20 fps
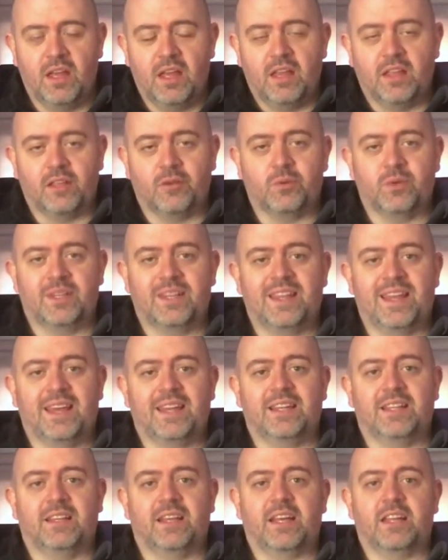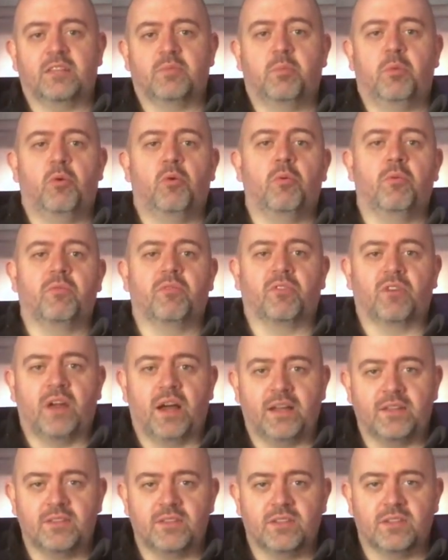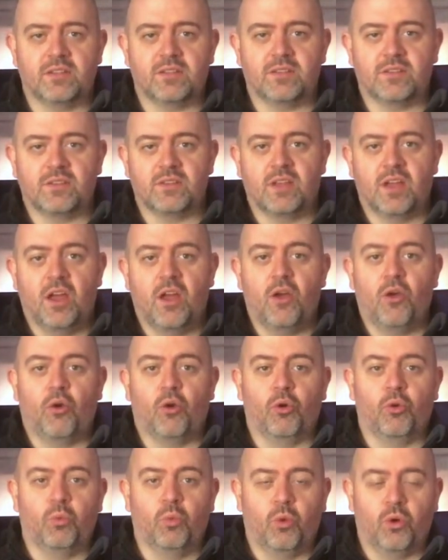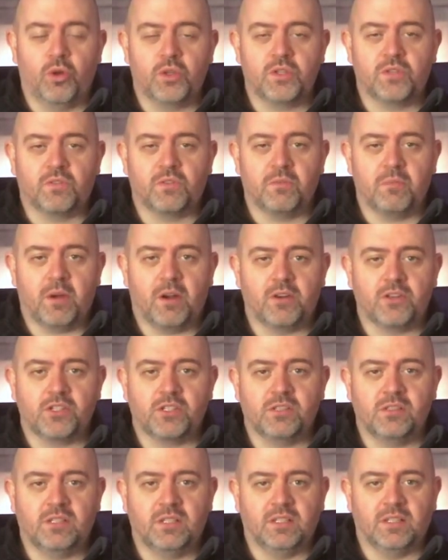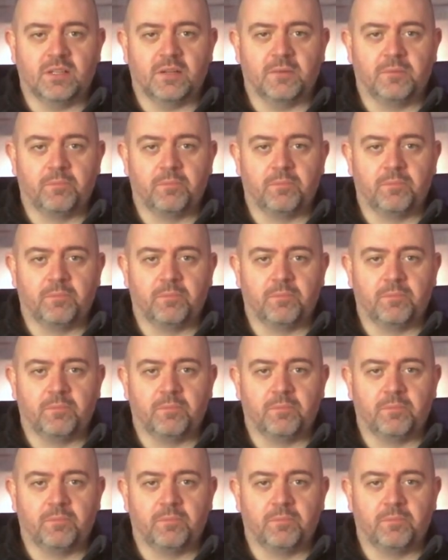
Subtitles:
that would then elect Pope Francis, who was from Argentina.